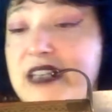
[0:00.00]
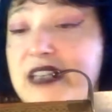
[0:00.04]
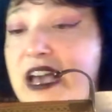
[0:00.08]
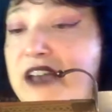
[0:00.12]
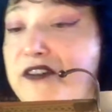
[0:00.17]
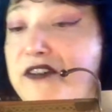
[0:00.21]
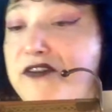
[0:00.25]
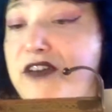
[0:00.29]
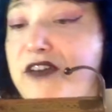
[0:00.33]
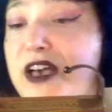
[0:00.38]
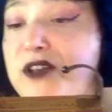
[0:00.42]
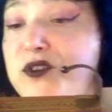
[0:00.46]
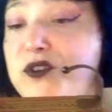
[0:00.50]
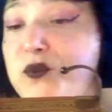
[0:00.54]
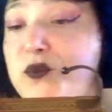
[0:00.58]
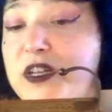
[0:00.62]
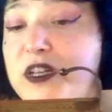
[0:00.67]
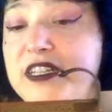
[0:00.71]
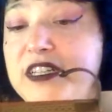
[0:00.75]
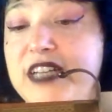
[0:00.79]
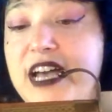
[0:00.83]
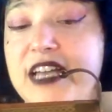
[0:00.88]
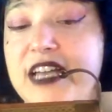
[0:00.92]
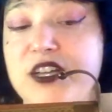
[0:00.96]
I found
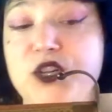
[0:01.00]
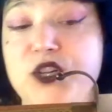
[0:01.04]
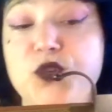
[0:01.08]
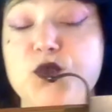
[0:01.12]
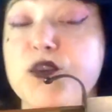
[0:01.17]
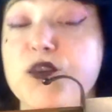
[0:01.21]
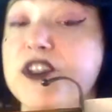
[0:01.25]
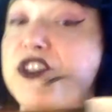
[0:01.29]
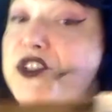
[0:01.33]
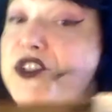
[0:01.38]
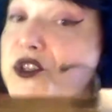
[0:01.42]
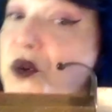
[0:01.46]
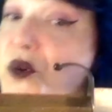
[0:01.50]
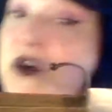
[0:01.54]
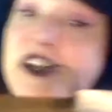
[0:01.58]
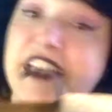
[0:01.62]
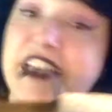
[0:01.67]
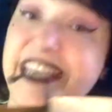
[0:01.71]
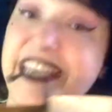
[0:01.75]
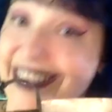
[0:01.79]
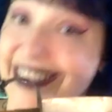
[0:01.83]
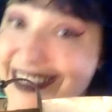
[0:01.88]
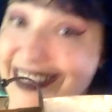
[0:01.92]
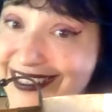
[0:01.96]
one guy who restored
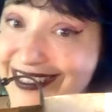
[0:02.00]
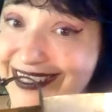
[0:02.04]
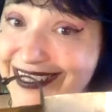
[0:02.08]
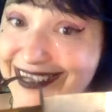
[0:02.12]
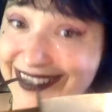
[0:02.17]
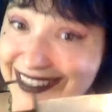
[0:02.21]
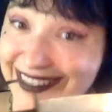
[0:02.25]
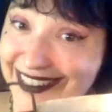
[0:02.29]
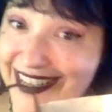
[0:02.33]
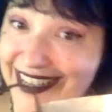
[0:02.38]
his.